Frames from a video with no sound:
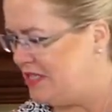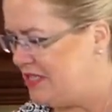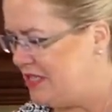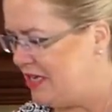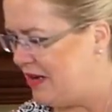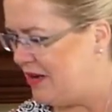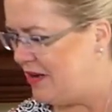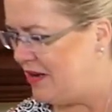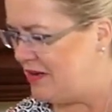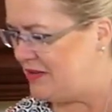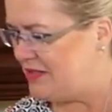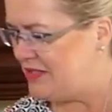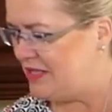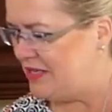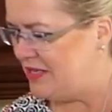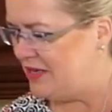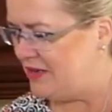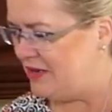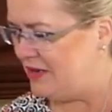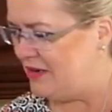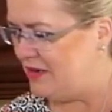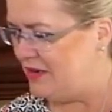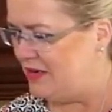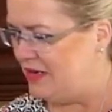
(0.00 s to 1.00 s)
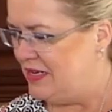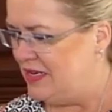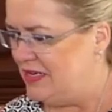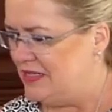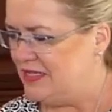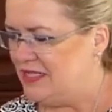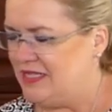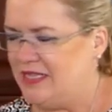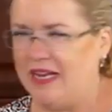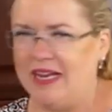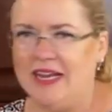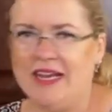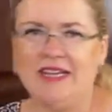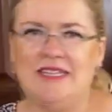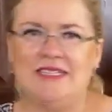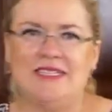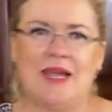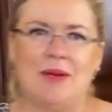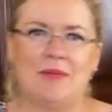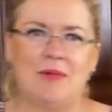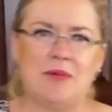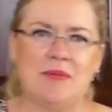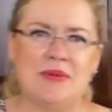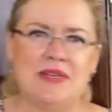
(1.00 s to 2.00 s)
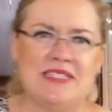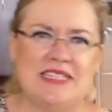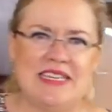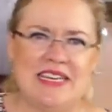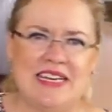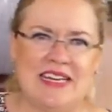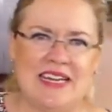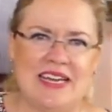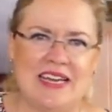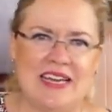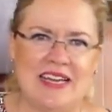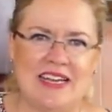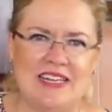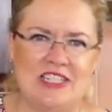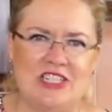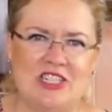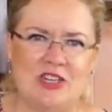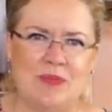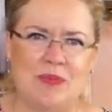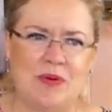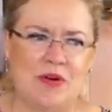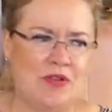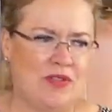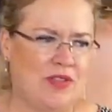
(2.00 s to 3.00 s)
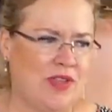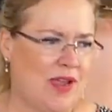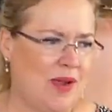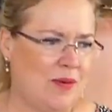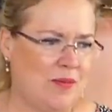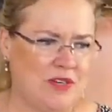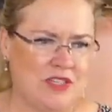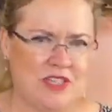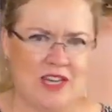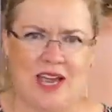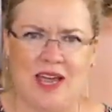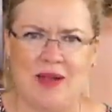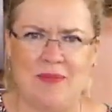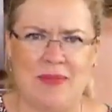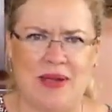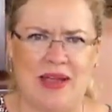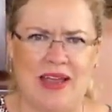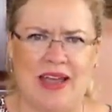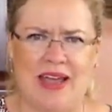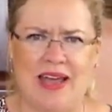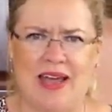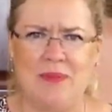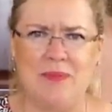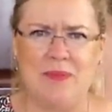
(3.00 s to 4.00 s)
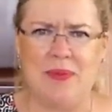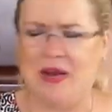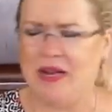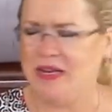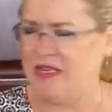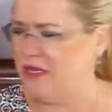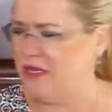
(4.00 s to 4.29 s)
shout-outs here today. Deborah Medina, it's your birthday. I wish I had my hat, but I